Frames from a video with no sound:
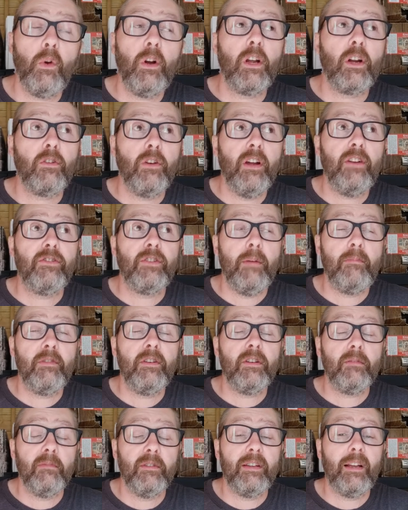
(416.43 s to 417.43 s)
What a great
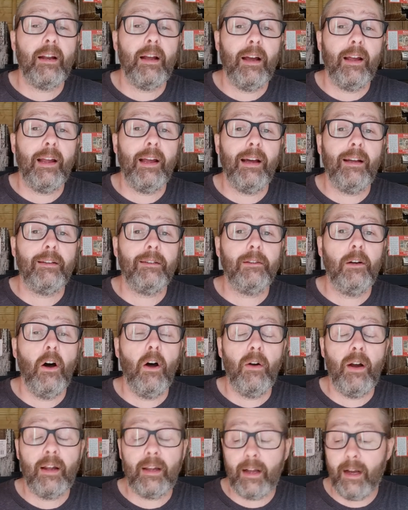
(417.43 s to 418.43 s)
trip to Somerset I had.
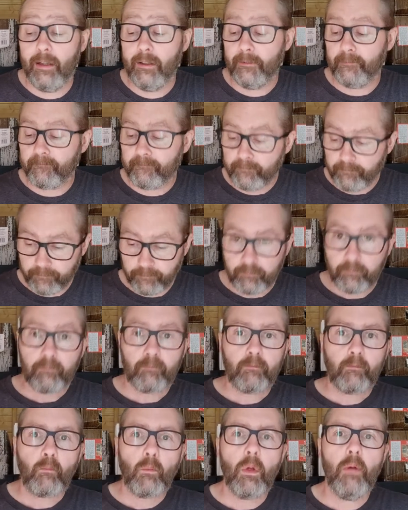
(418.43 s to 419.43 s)
All right, guys.
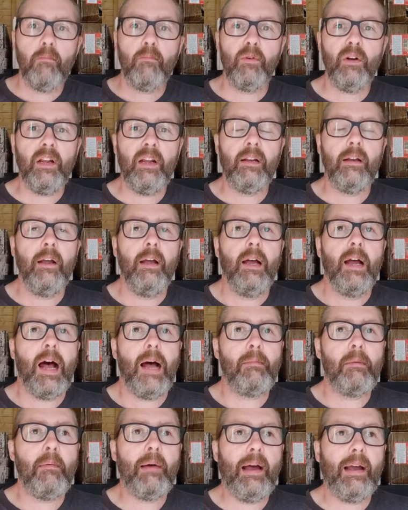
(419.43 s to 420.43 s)
Brilliant.
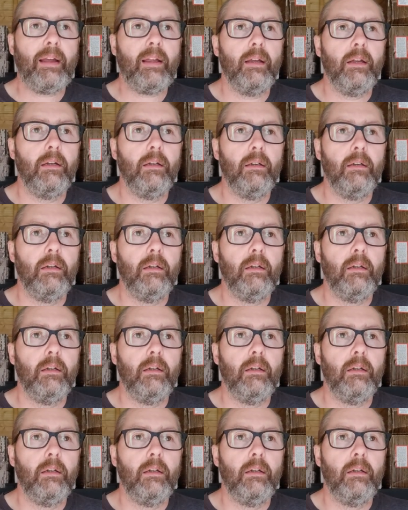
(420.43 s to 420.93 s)
I'll be back